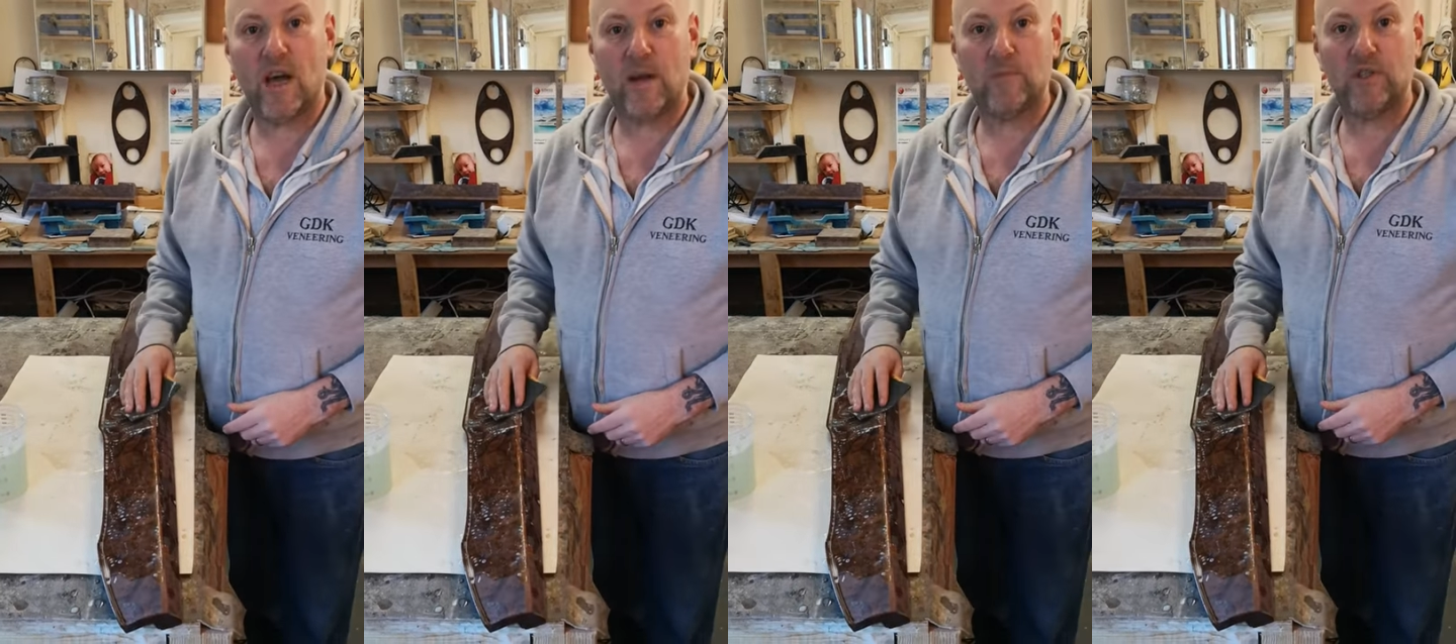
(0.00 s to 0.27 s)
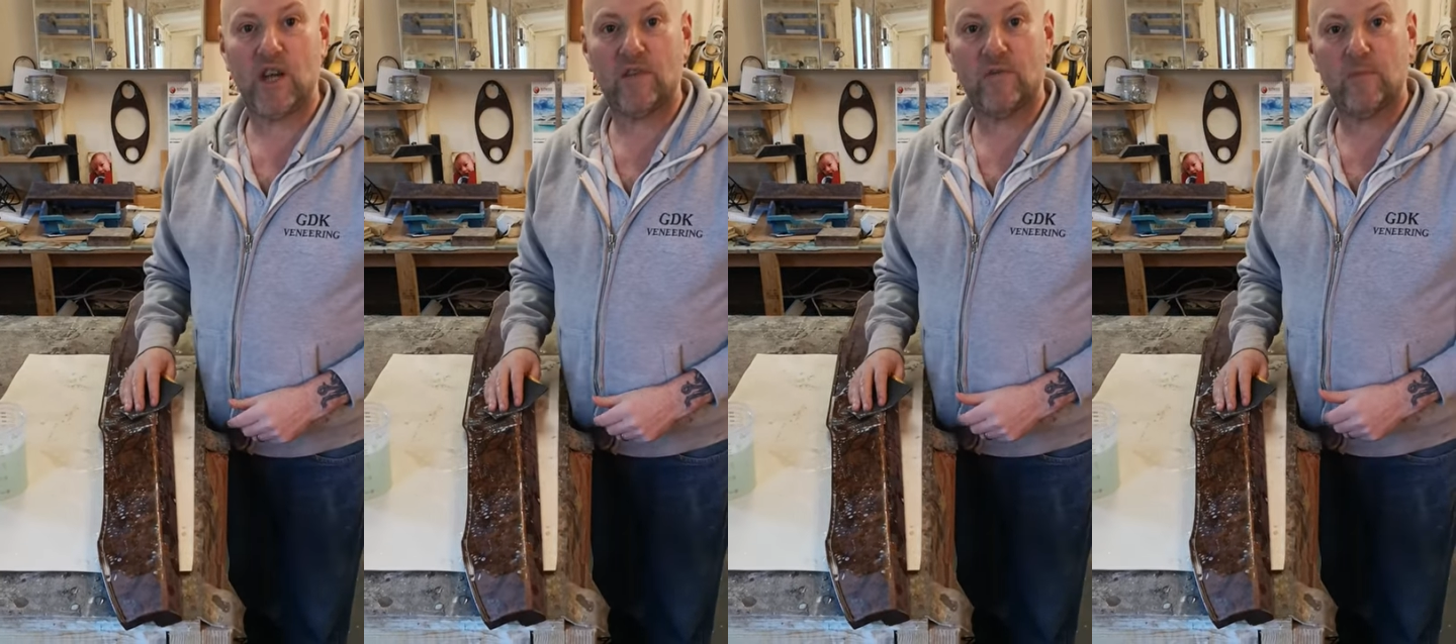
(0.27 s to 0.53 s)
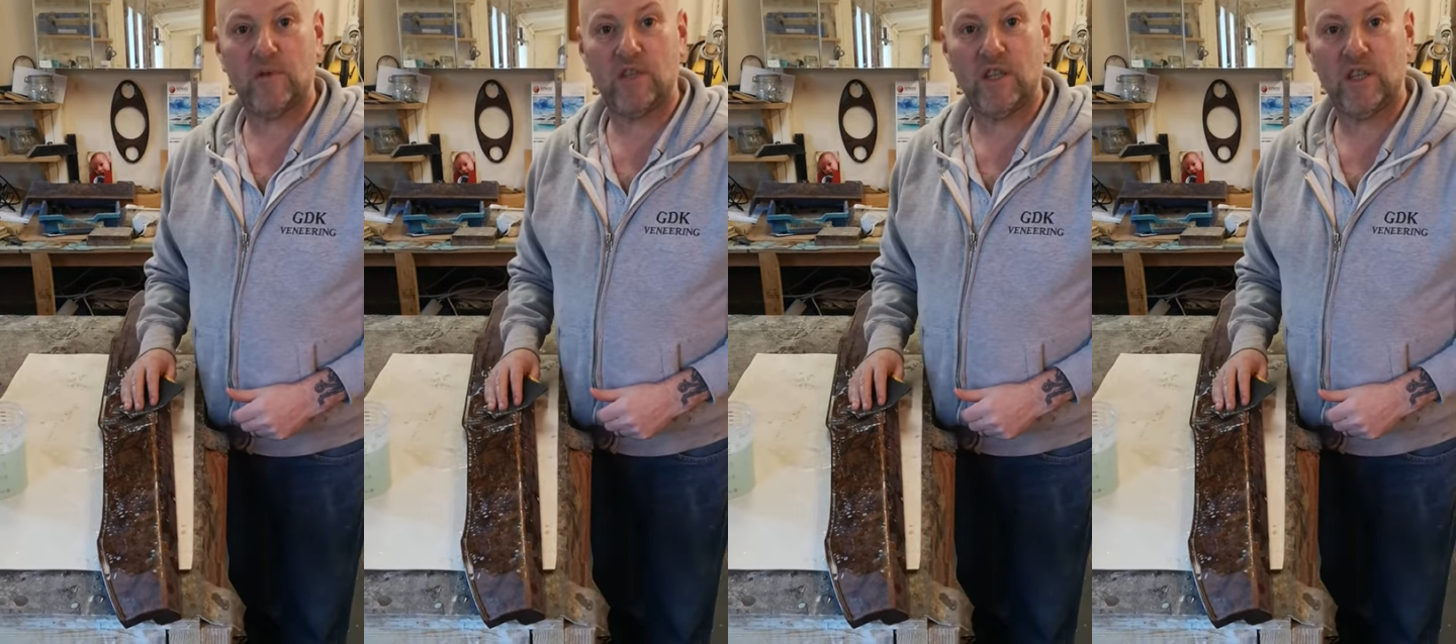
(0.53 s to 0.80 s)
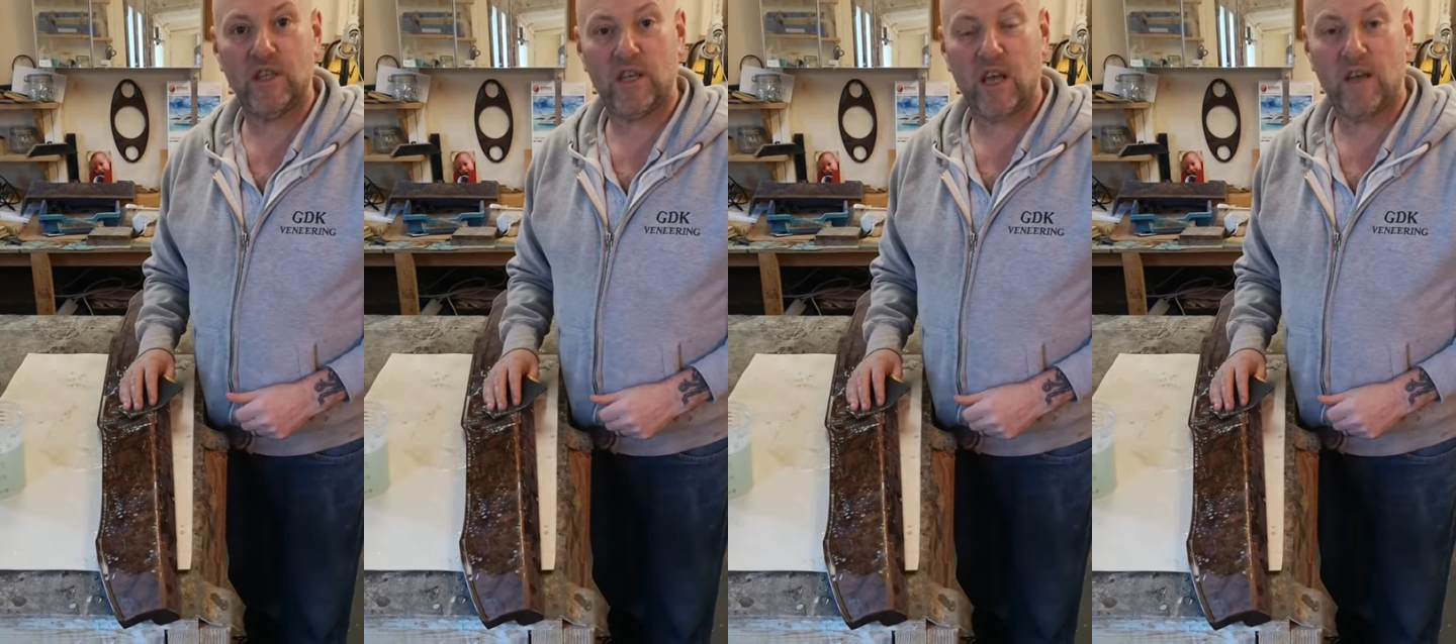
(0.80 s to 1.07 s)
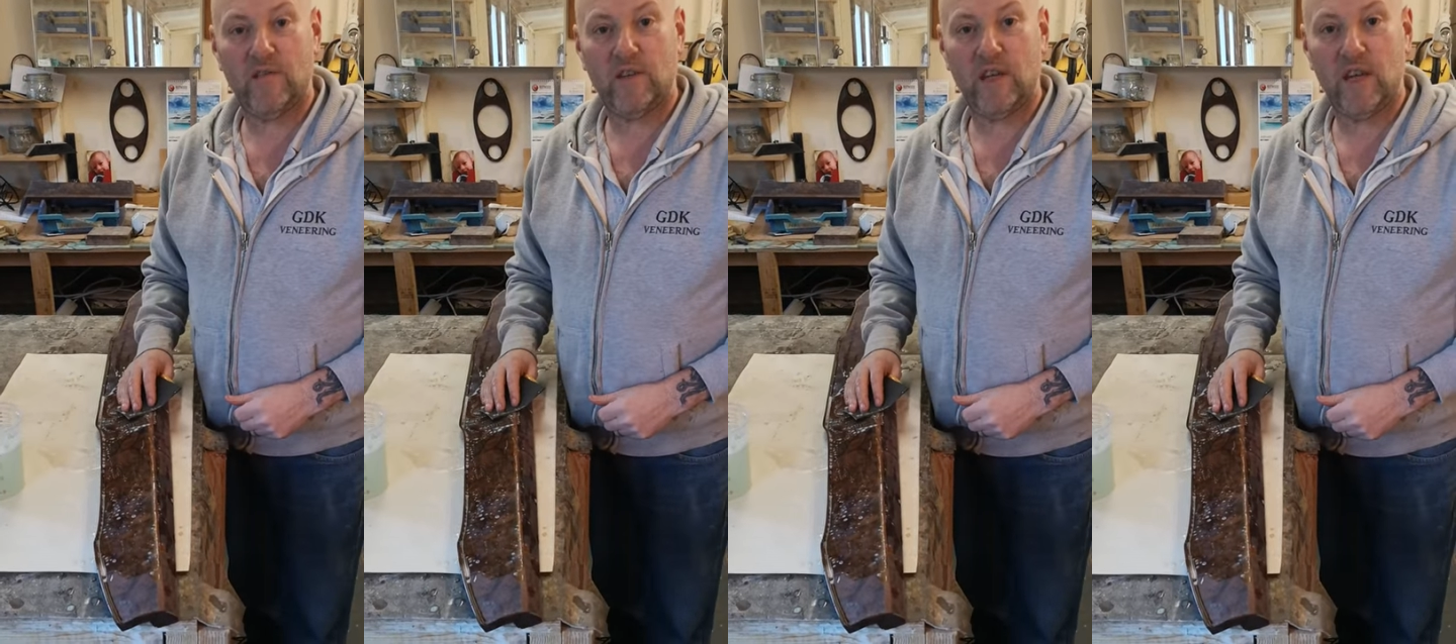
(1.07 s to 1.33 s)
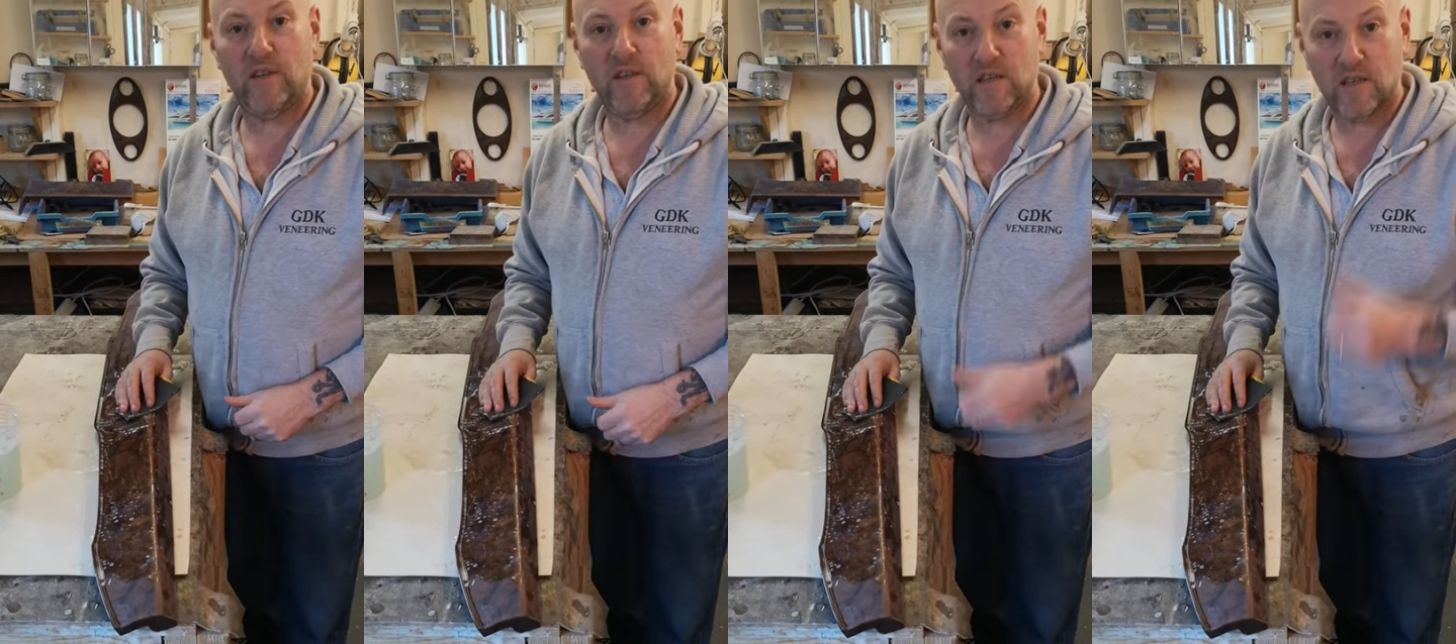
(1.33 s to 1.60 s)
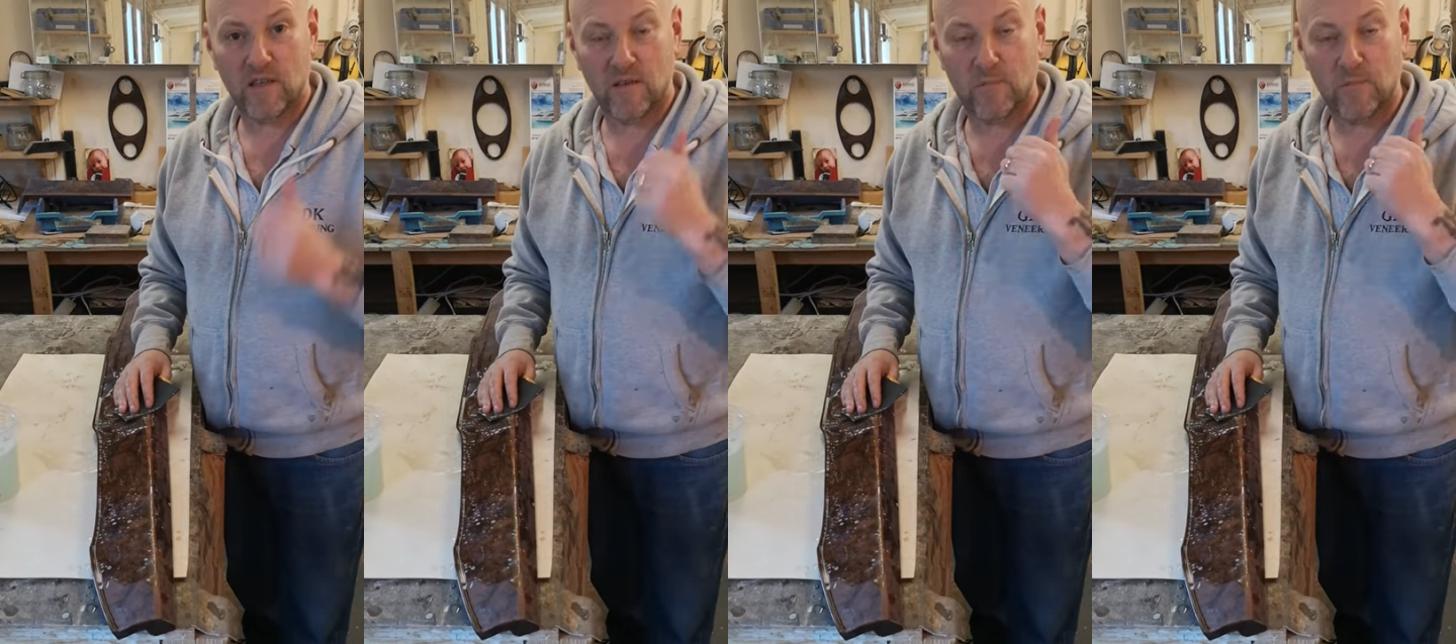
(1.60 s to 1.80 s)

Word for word: i'm jed from GDK Veneering